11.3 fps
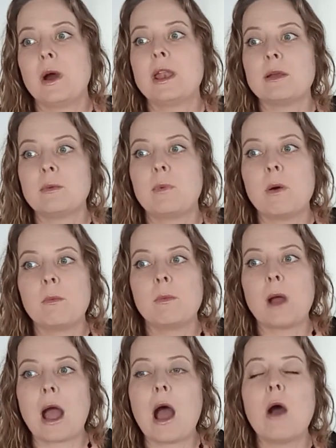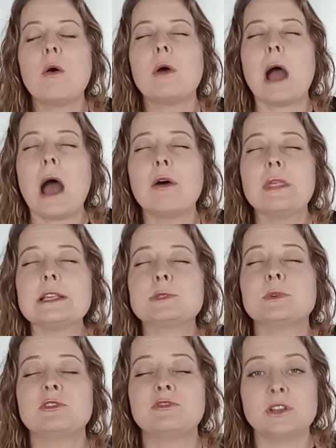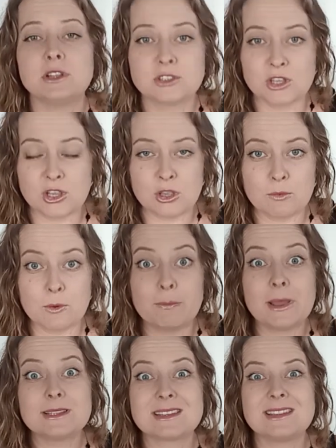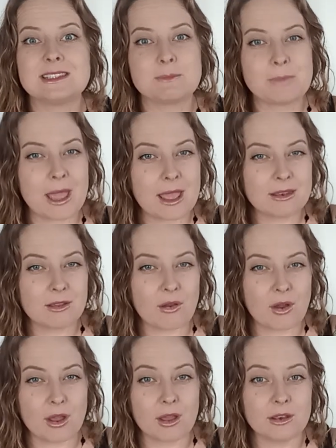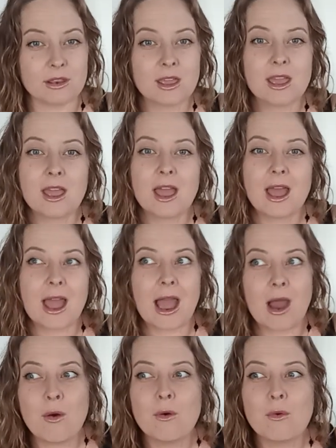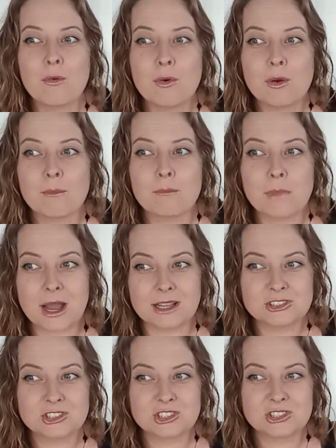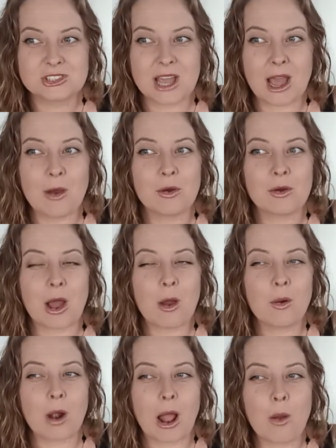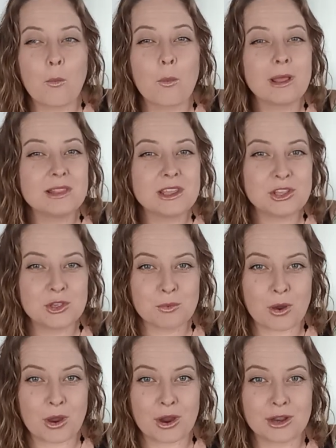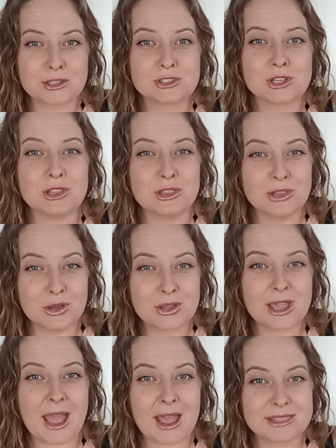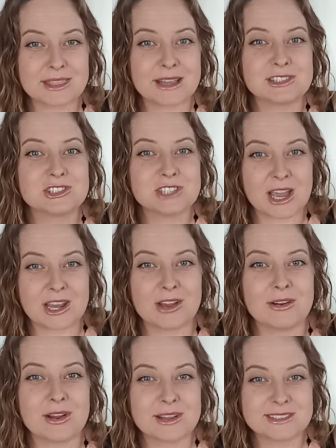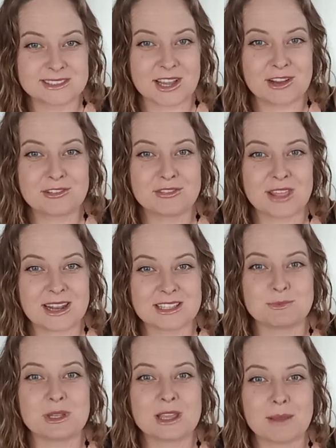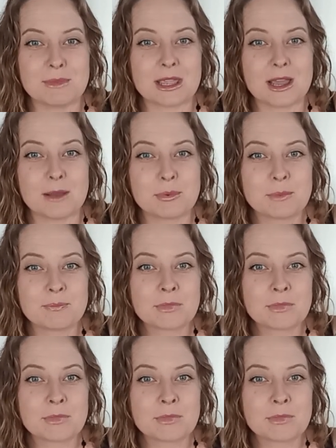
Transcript: how this will feel to you will basically depend on how much, how willing you are to look at that shadow stuff that has been coming up.